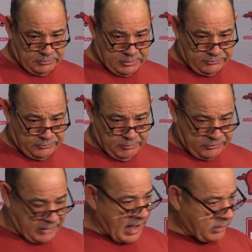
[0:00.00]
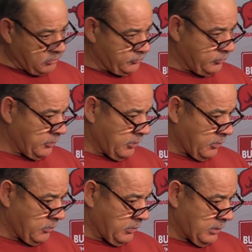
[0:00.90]
It's missed tackles, you
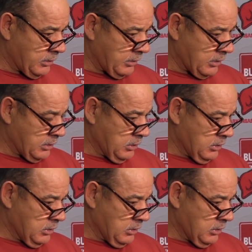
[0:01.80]
know. And